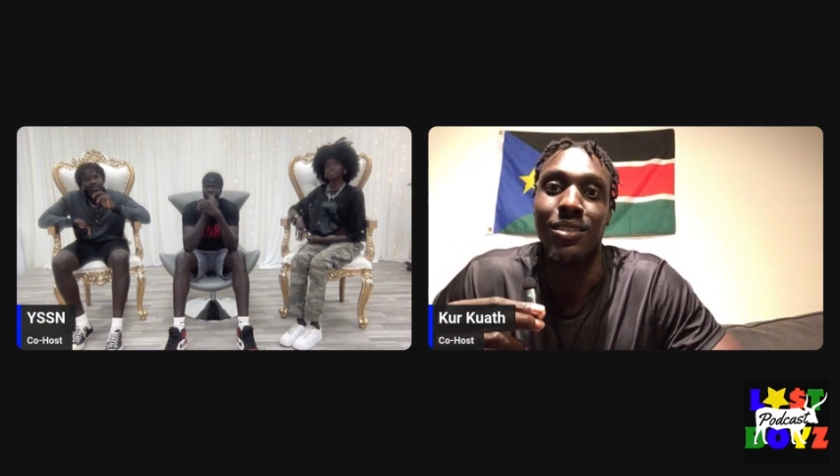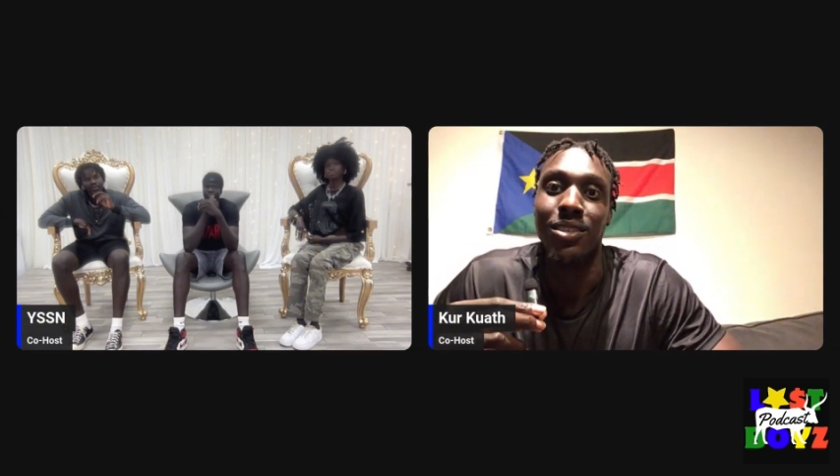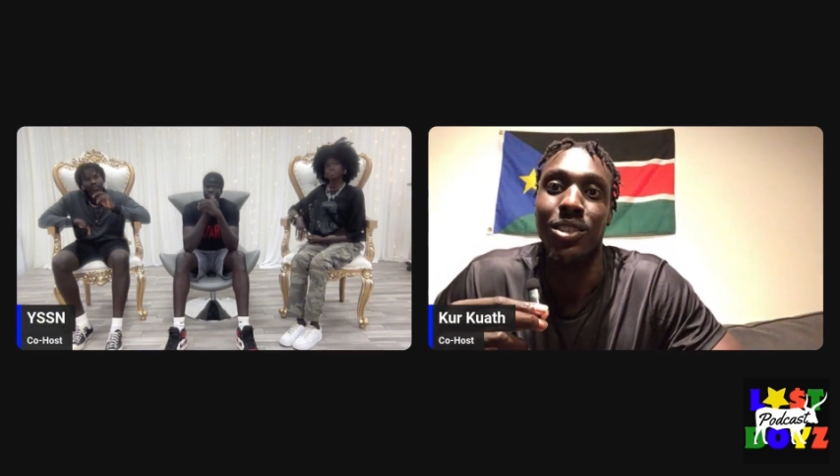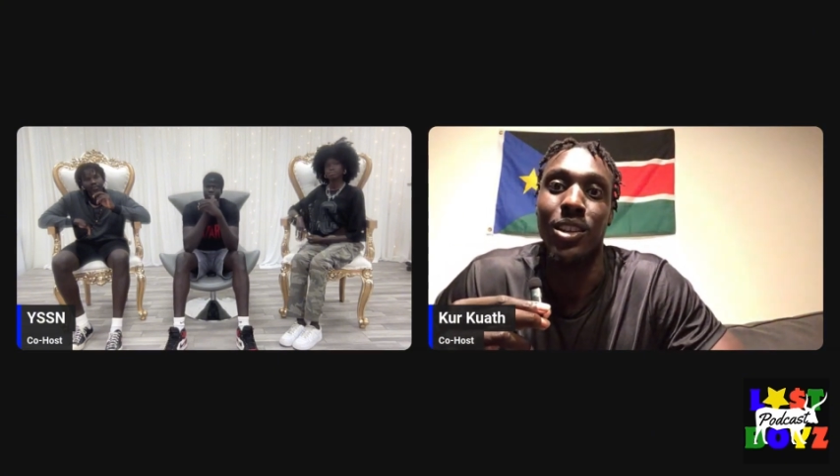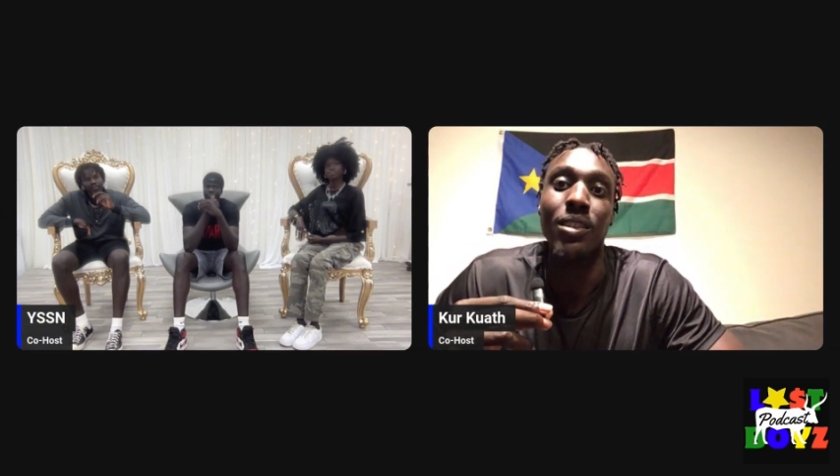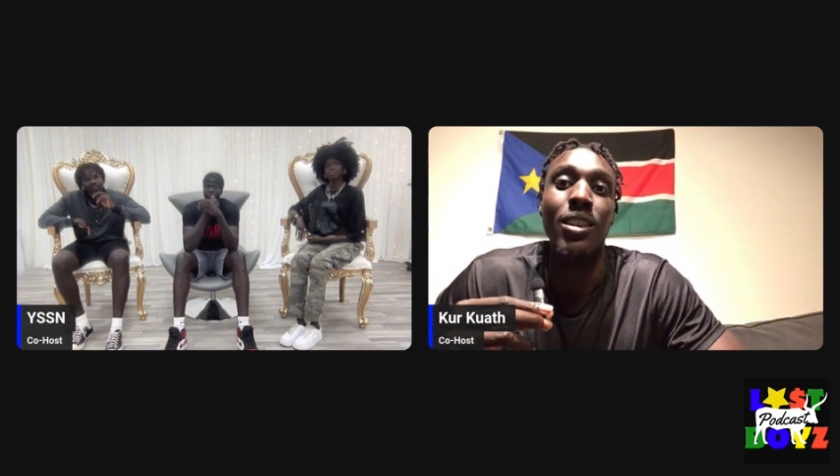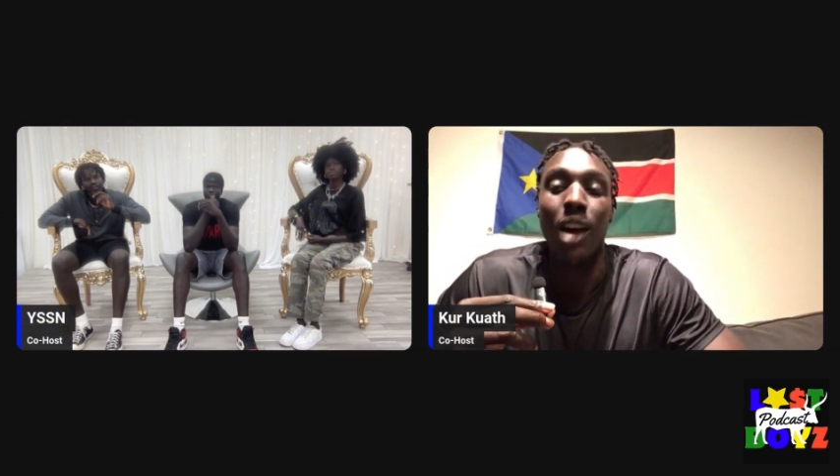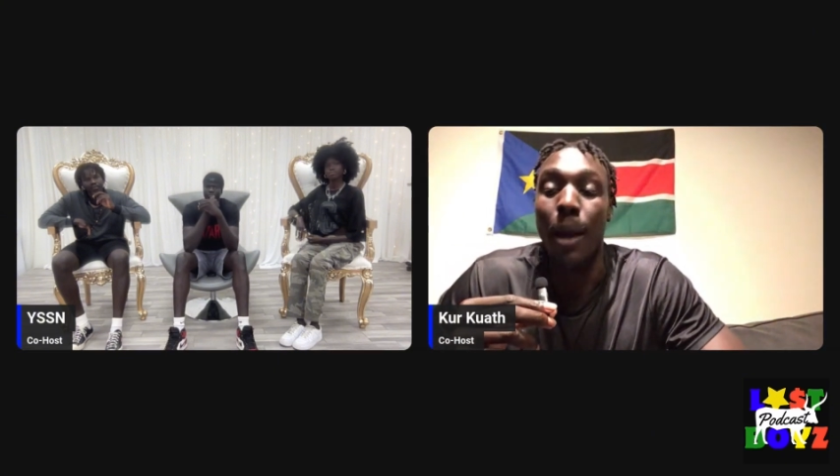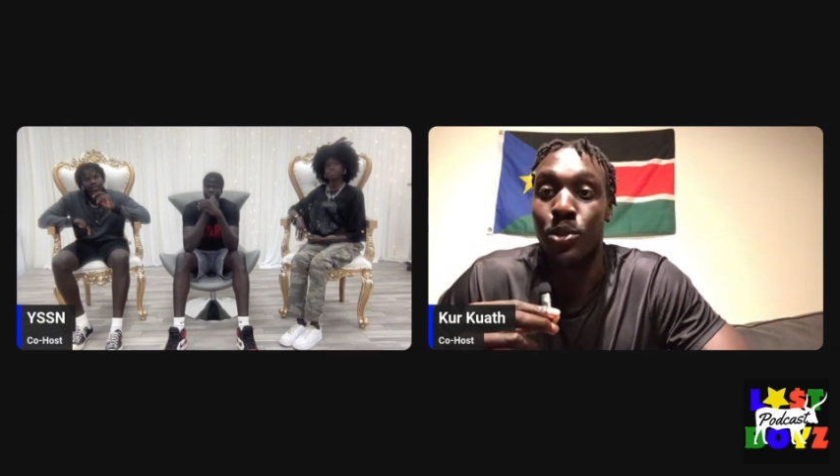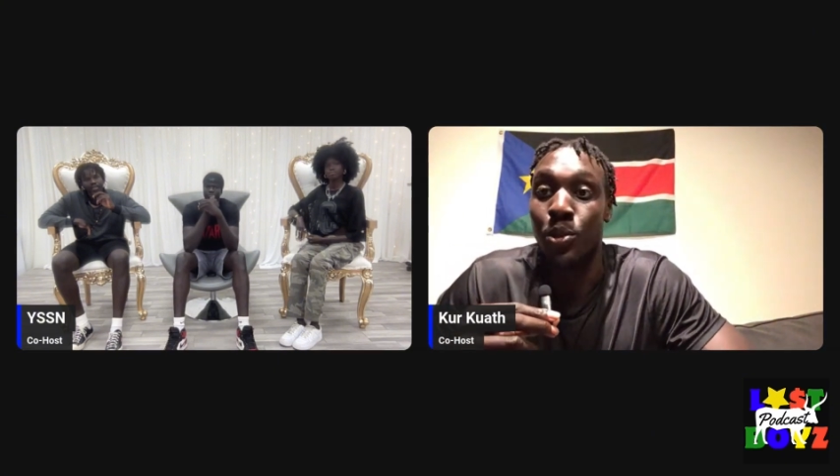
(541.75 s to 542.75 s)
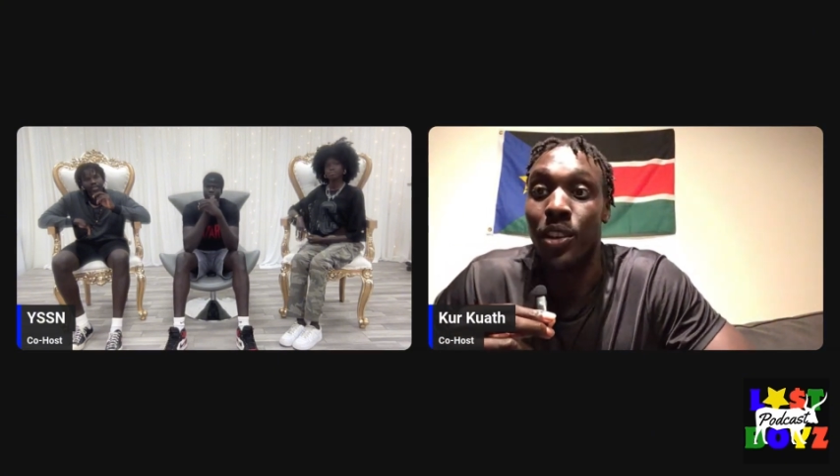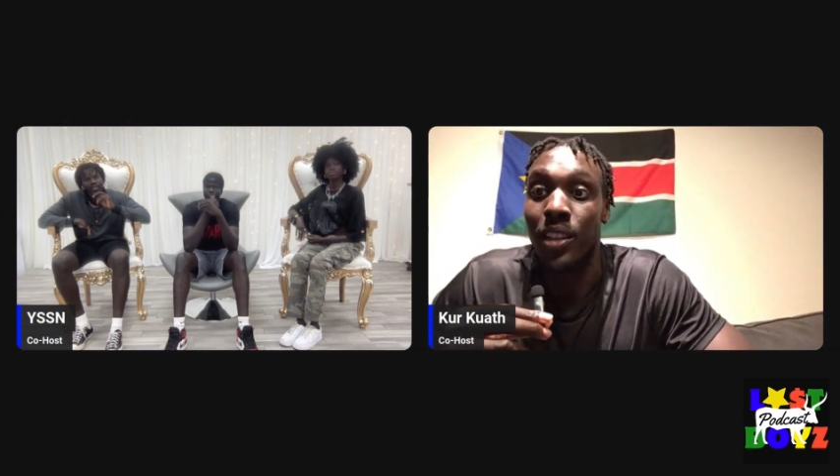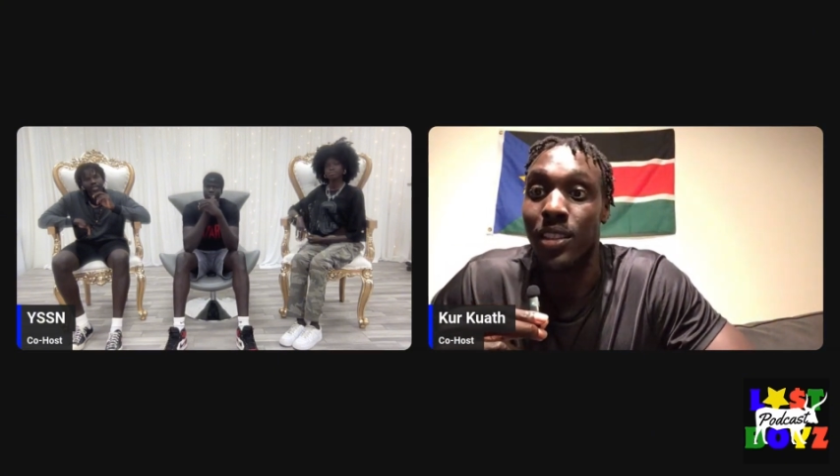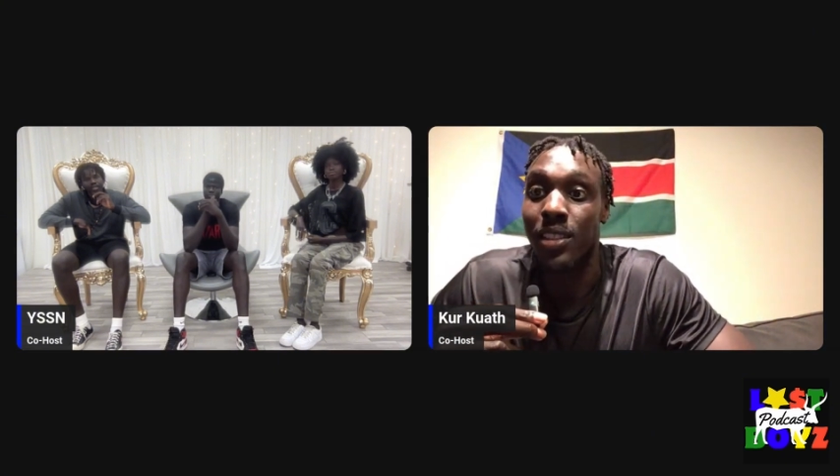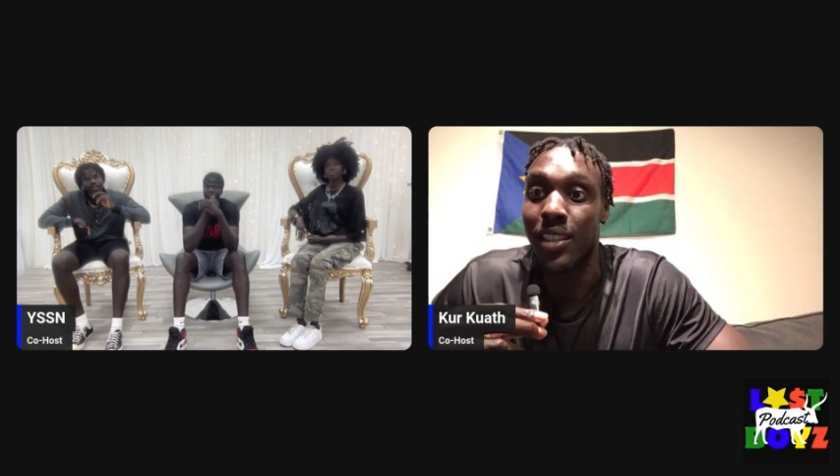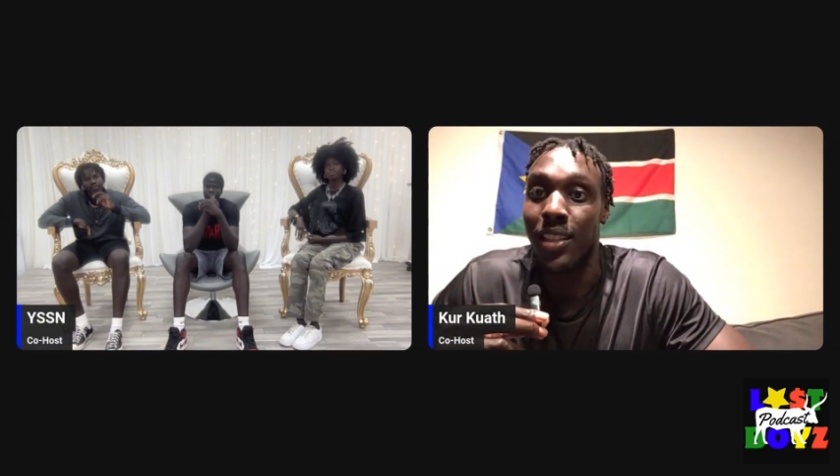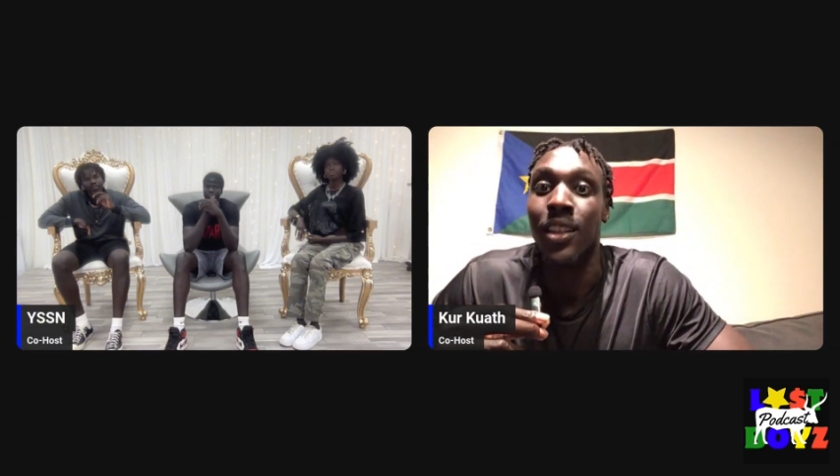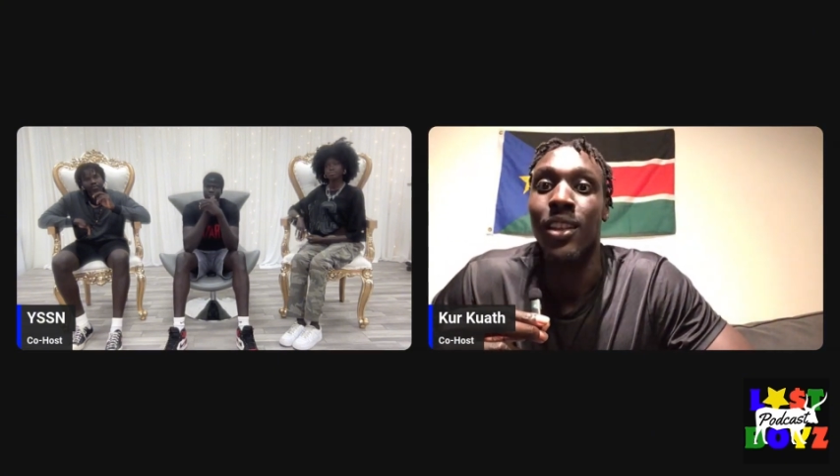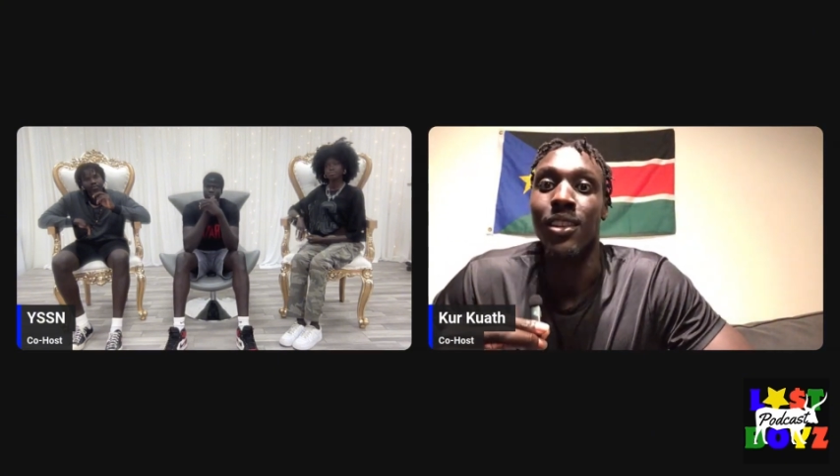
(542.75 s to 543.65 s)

you know, opportunity to